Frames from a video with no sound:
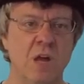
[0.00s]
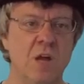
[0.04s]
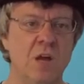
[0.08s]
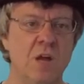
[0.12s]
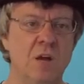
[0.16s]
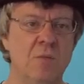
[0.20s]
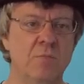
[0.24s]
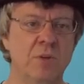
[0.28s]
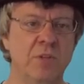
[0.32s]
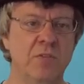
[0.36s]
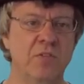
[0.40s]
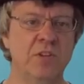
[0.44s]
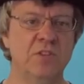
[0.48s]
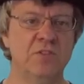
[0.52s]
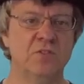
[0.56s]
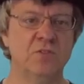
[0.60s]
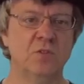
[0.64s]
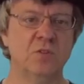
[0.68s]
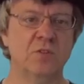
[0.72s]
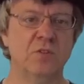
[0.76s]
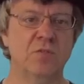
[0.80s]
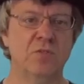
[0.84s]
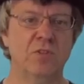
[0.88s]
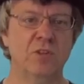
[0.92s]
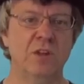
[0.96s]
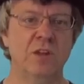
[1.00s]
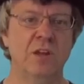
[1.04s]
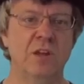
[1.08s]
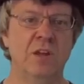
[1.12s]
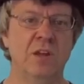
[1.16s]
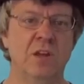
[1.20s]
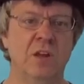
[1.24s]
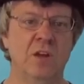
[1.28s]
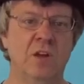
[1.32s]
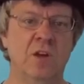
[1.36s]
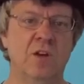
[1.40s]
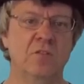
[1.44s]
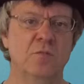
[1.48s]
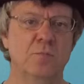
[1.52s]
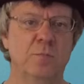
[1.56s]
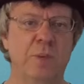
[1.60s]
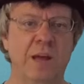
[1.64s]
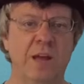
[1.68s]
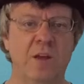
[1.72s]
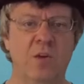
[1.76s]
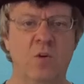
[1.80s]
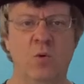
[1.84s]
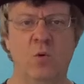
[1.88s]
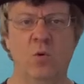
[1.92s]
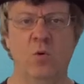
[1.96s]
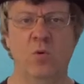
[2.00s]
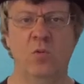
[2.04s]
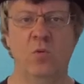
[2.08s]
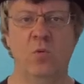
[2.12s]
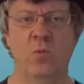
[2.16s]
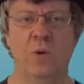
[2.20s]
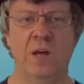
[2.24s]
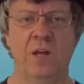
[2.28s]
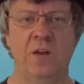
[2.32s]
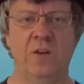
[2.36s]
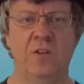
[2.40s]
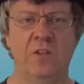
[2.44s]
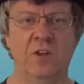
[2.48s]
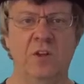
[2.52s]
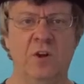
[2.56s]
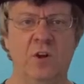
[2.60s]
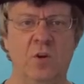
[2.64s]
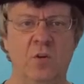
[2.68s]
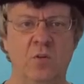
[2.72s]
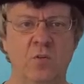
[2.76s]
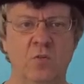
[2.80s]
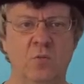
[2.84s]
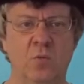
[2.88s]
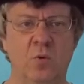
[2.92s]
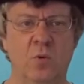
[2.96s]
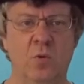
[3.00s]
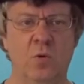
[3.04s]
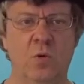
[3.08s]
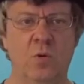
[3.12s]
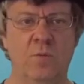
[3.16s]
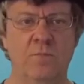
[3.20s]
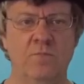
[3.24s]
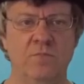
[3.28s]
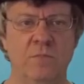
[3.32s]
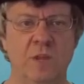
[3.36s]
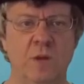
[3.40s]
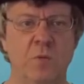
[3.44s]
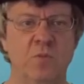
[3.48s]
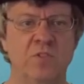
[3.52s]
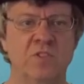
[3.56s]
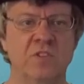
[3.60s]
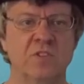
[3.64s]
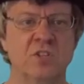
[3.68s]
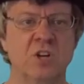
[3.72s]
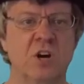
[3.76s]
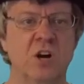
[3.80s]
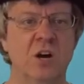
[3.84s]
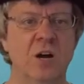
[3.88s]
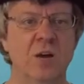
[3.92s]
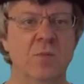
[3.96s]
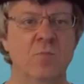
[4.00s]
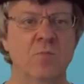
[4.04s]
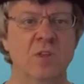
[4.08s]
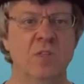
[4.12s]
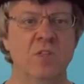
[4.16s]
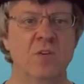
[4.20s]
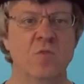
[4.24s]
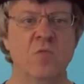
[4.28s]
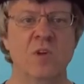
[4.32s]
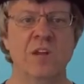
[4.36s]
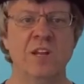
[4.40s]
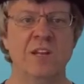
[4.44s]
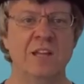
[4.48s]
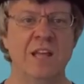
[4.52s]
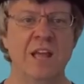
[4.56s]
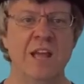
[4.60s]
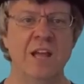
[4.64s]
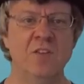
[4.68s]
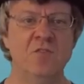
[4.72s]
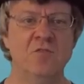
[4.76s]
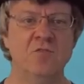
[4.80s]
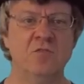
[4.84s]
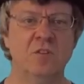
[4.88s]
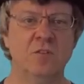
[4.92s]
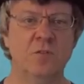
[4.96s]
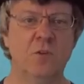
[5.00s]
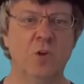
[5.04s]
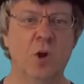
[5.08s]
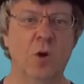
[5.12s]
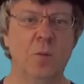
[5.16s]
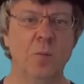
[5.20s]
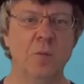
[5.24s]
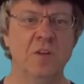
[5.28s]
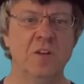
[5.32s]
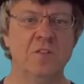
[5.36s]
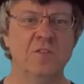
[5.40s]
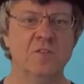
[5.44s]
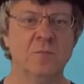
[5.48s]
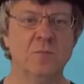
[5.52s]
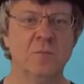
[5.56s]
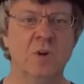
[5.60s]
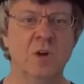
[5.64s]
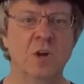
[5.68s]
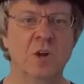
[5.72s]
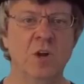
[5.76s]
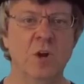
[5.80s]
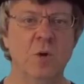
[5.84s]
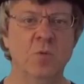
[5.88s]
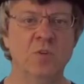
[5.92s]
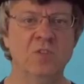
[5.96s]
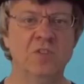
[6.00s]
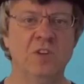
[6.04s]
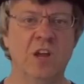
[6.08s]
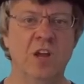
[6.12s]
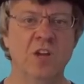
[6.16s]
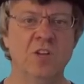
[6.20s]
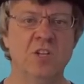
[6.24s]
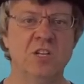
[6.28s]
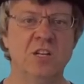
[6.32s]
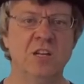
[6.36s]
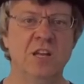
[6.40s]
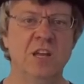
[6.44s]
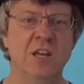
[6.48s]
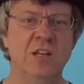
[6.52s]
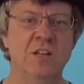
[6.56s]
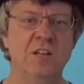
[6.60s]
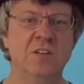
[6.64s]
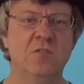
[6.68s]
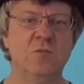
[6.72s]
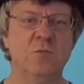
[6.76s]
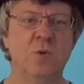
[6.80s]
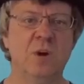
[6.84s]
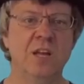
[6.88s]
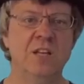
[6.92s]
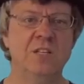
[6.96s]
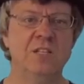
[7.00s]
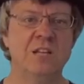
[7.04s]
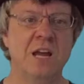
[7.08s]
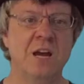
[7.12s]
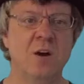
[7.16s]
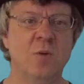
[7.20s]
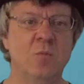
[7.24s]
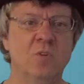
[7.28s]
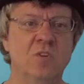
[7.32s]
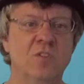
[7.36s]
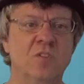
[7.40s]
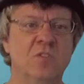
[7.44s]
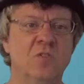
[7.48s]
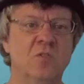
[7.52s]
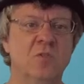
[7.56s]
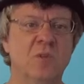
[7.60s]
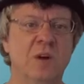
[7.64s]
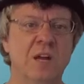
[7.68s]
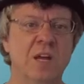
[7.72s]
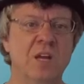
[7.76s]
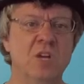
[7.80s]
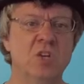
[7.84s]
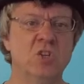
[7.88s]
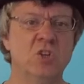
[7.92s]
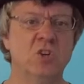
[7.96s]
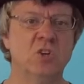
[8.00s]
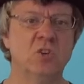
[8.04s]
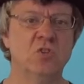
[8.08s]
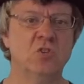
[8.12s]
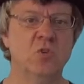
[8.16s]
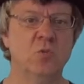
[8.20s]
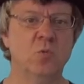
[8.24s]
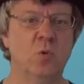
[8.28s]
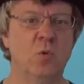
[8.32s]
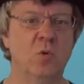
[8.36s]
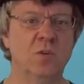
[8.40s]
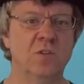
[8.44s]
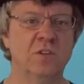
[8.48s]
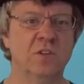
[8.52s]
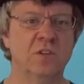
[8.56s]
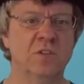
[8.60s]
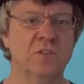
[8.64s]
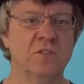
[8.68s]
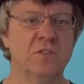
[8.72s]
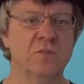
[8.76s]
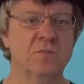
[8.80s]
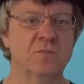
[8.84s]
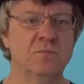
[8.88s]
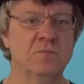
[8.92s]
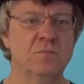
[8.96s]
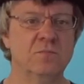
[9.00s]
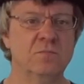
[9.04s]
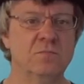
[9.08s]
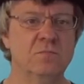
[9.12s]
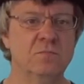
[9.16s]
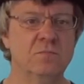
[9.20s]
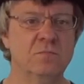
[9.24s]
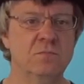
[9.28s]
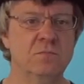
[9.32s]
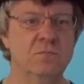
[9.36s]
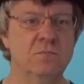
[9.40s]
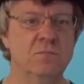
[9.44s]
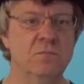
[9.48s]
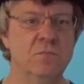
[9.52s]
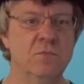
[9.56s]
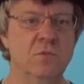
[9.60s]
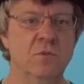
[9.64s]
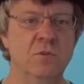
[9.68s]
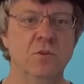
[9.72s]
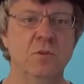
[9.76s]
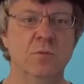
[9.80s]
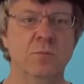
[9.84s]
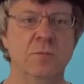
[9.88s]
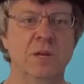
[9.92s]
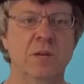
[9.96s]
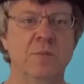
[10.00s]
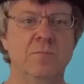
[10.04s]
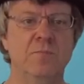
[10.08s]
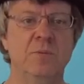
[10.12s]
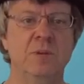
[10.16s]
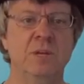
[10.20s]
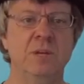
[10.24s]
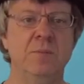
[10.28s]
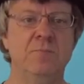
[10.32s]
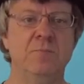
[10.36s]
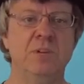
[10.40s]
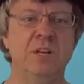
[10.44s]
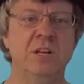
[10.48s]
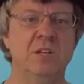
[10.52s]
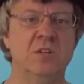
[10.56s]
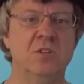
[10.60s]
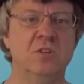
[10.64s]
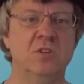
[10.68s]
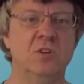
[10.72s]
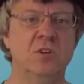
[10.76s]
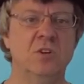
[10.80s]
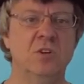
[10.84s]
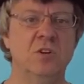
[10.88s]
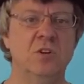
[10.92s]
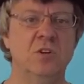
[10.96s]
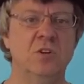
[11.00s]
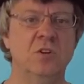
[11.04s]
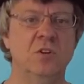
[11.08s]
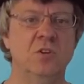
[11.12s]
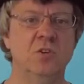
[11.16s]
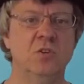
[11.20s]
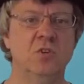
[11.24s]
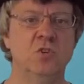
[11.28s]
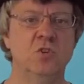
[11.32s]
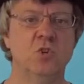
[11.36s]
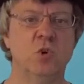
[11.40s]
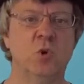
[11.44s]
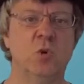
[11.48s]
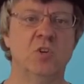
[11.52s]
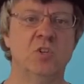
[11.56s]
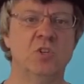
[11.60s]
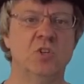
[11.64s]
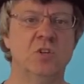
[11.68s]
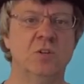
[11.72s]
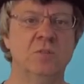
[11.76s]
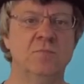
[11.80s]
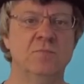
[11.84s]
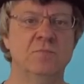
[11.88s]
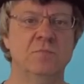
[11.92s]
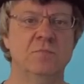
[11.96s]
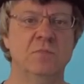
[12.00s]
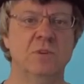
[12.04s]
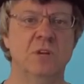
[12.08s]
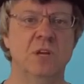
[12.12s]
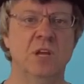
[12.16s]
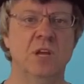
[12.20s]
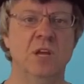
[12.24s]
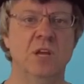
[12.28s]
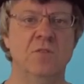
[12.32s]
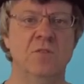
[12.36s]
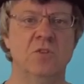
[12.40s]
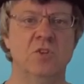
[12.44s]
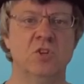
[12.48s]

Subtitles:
But this sort of thing goes back all the way to the Cold War. It was a time when the red cancer of communism was going to eat its way downwards through Asia towards us. You may be beaten, tortured, even